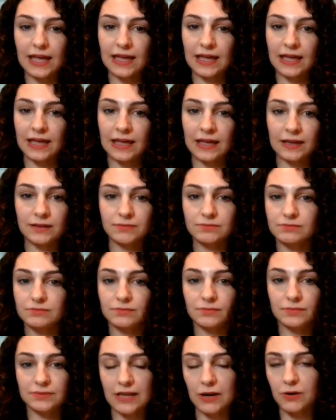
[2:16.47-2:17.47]
de
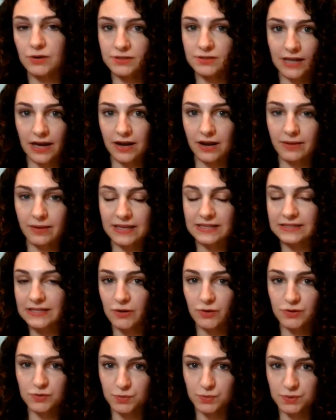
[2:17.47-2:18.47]
los árabes,
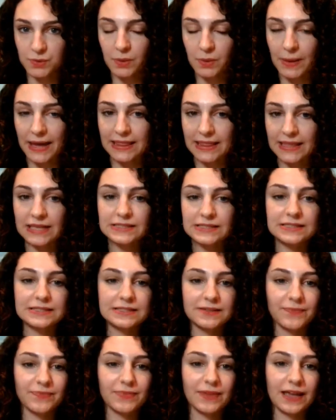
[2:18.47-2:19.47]
de los
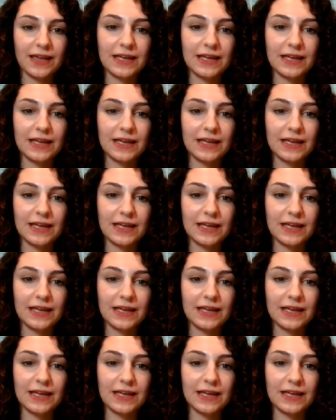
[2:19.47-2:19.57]
musulmanes,